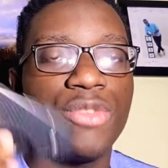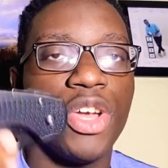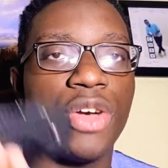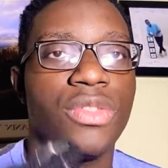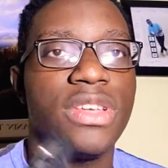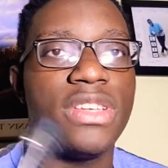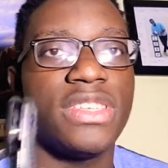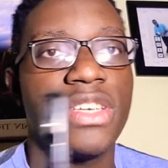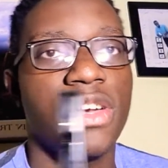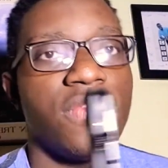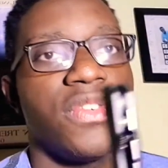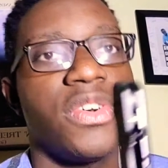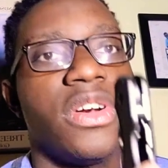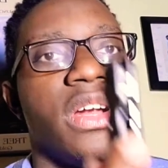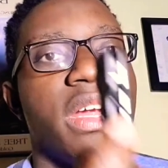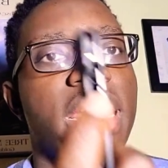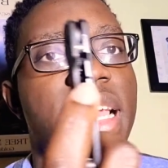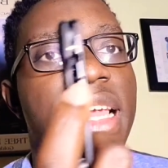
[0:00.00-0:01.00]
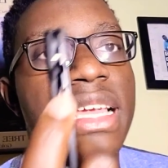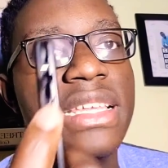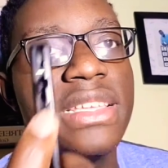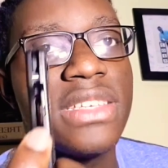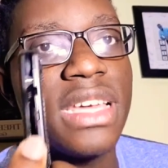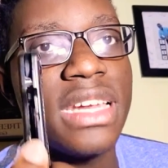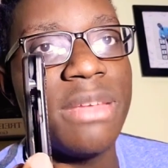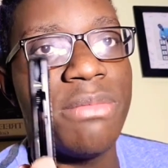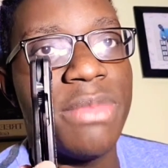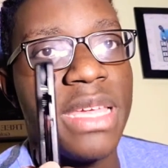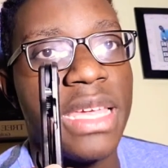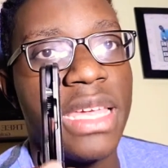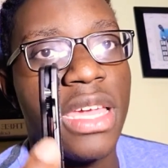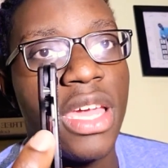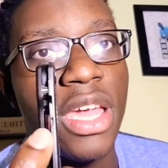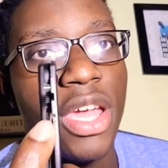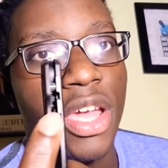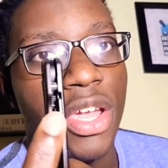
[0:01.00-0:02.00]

The only silver is going to be